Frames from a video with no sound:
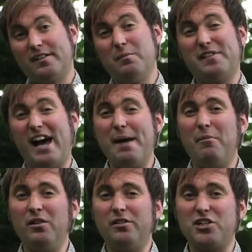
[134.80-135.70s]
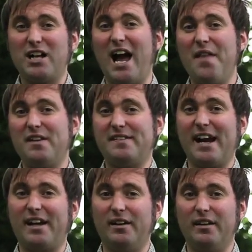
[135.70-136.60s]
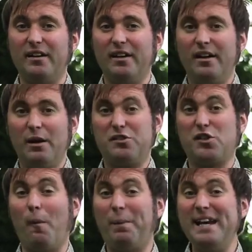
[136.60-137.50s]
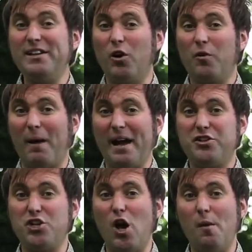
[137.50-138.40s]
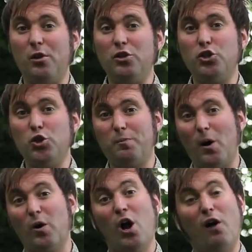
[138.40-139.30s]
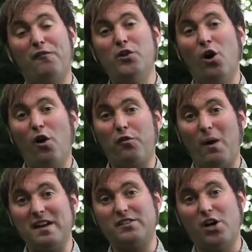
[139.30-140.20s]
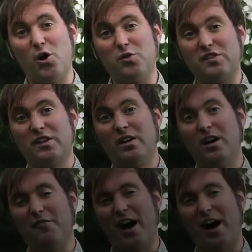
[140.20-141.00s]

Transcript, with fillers: Sometime on July the second, it was torpedoed by a German U-boat off the northwest coast of